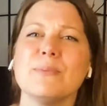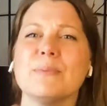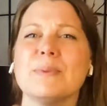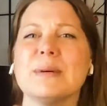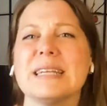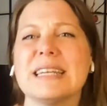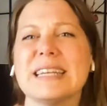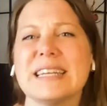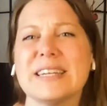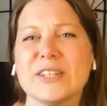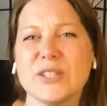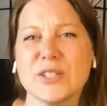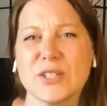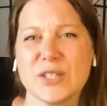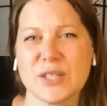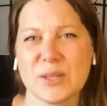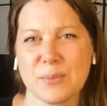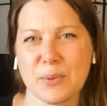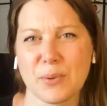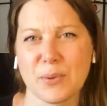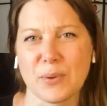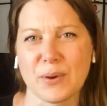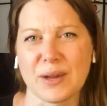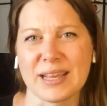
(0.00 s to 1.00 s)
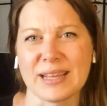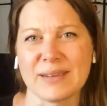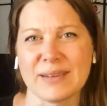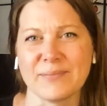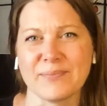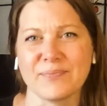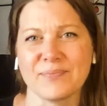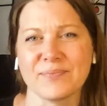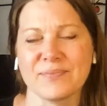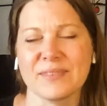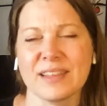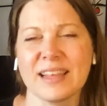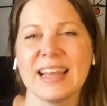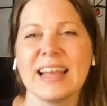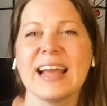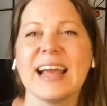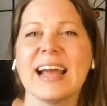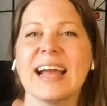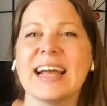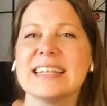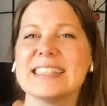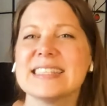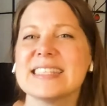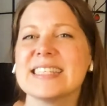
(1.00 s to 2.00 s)
But here's the point.
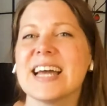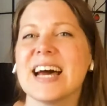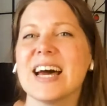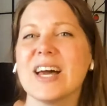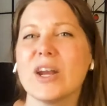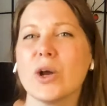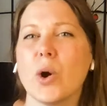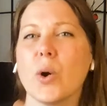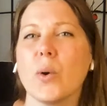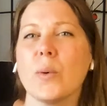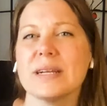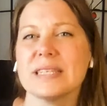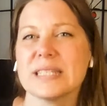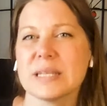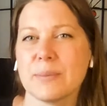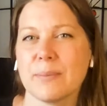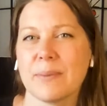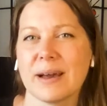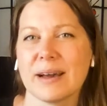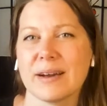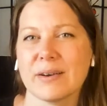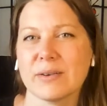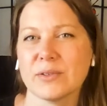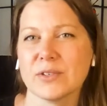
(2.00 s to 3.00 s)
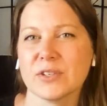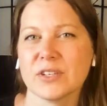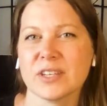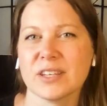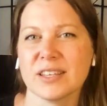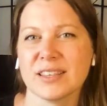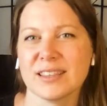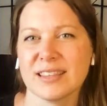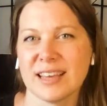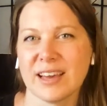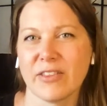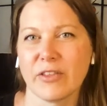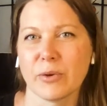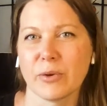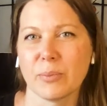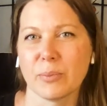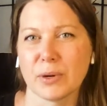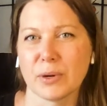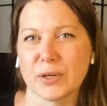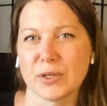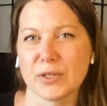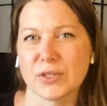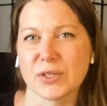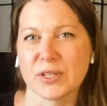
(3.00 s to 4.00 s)
It's not always about the other
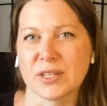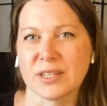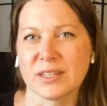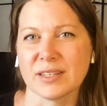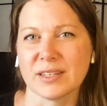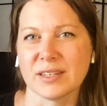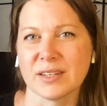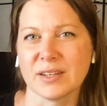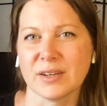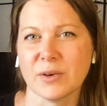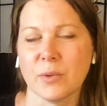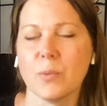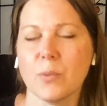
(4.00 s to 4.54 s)
person.